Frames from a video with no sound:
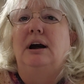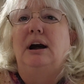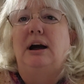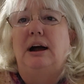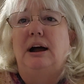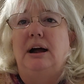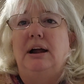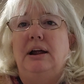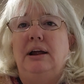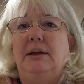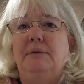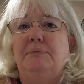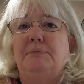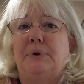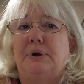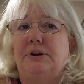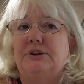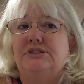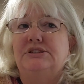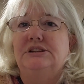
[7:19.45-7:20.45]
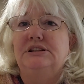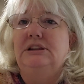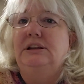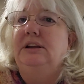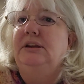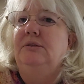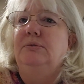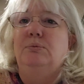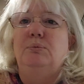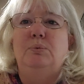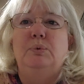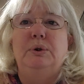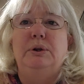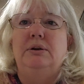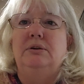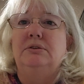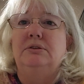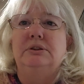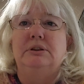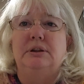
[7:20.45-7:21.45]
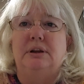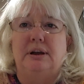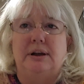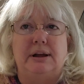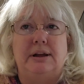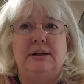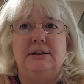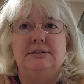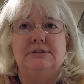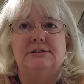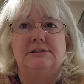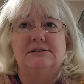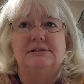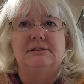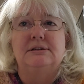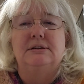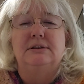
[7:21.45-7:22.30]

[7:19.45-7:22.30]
I personally will not